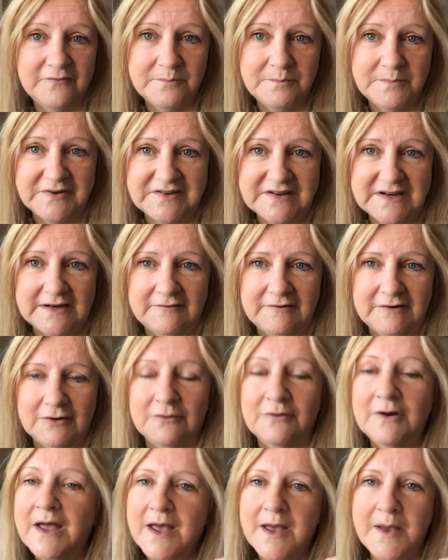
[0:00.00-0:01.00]

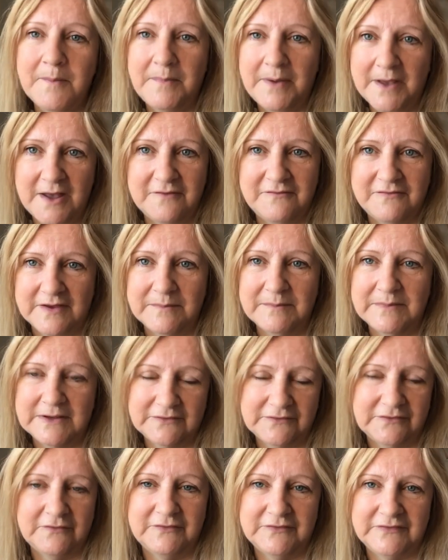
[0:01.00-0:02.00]
material. Perfect,
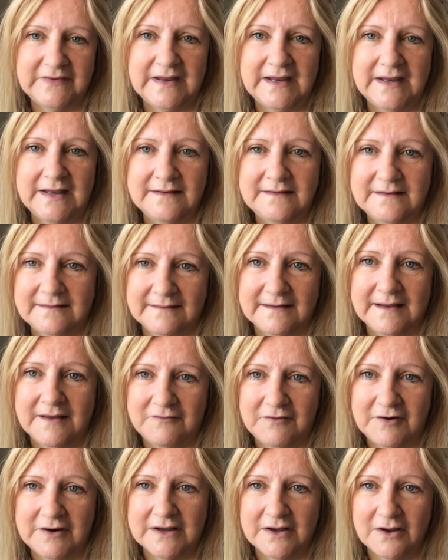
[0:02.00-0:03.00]
because obviously it doesn't
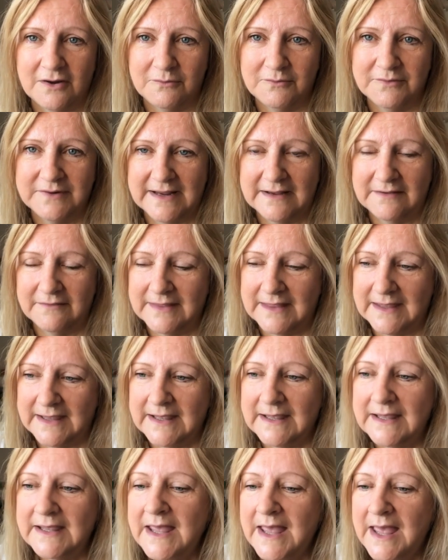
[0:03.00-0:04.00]
get very cold out
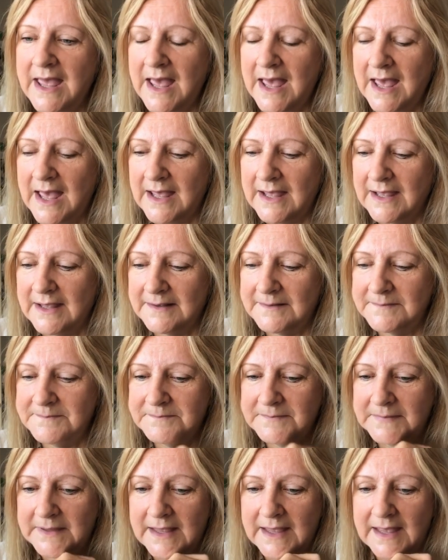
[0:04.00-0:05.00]
there.
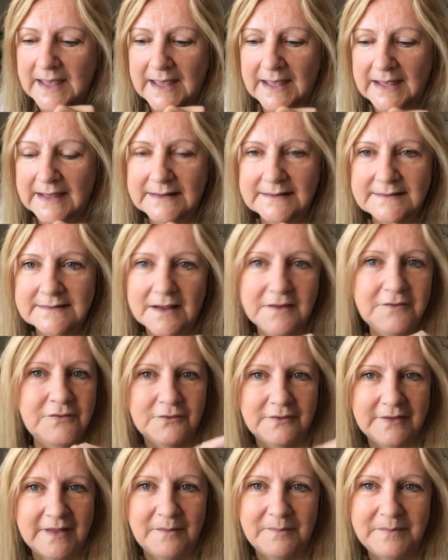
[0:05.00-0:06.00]
And I
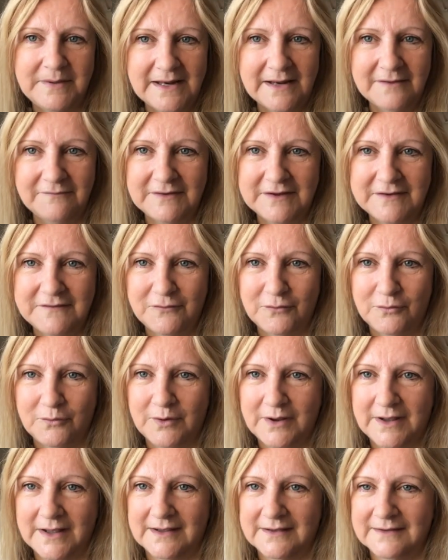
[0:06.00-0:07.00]
thought that would be lovely
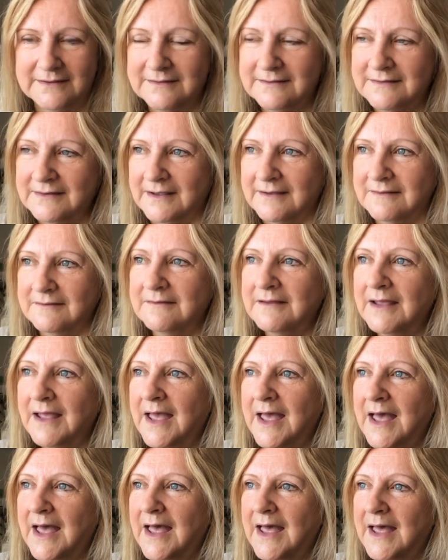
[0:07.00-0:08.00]
for her, you know.
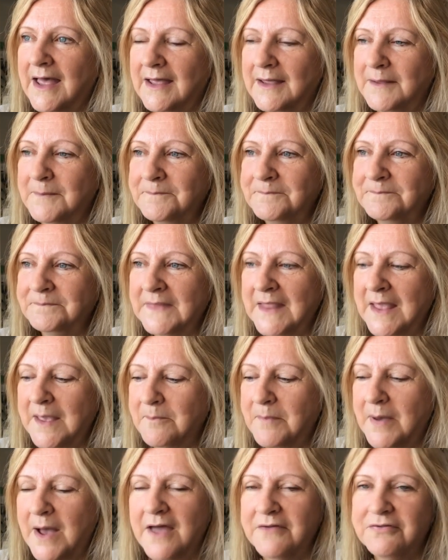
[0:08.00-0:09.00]

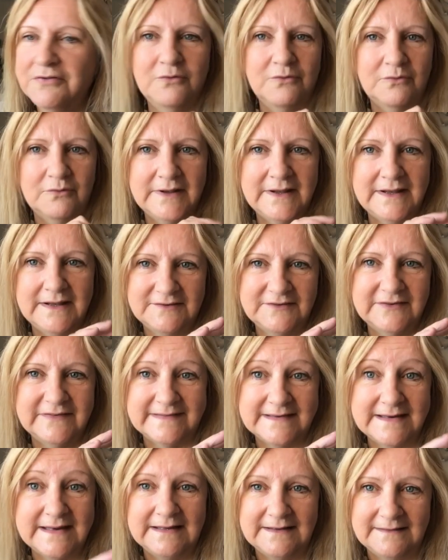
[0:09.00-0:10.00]
But I thought it
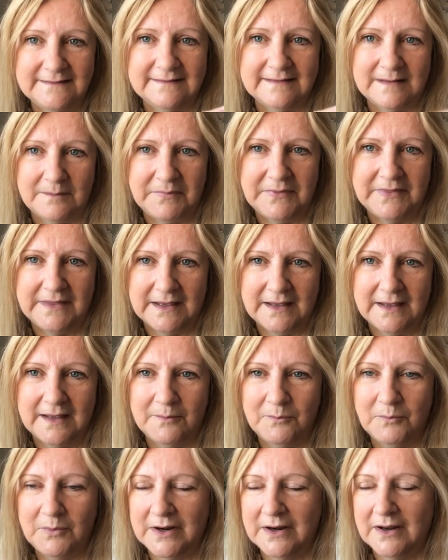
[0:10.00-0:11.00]
just needs something.
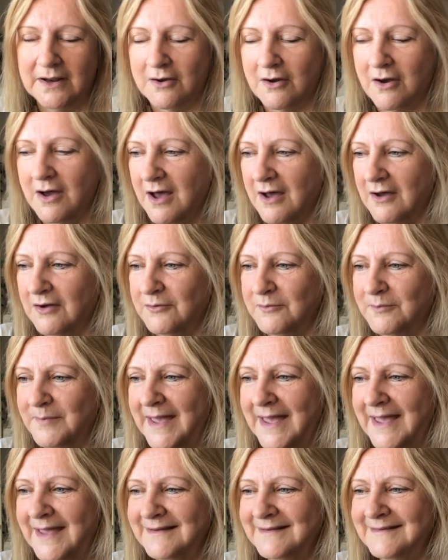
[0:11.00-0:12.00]
And when I got home,
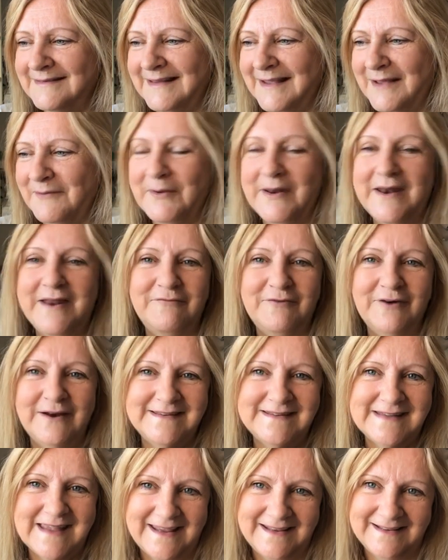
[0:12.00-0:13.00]
and whenever I
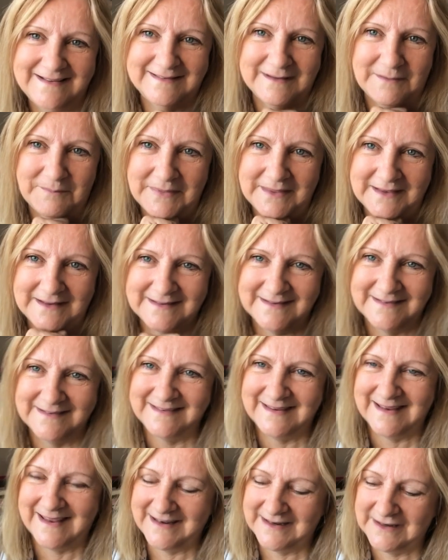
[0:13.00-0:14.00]
take something to
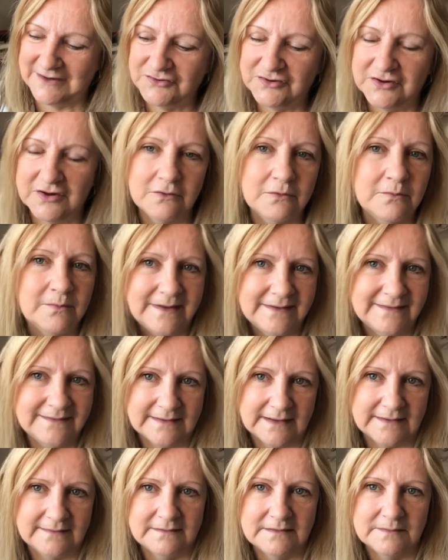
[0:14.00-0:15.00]
Sienna, she always
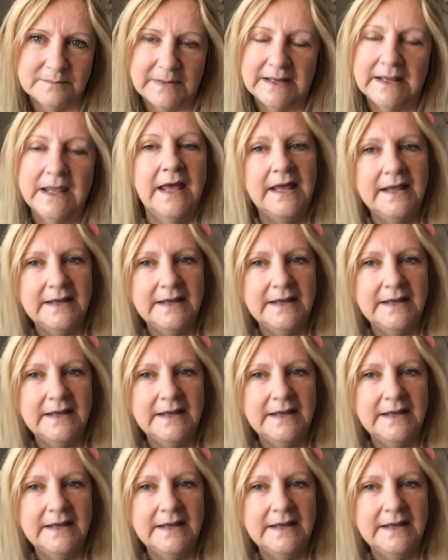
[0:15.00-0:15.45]
says to me,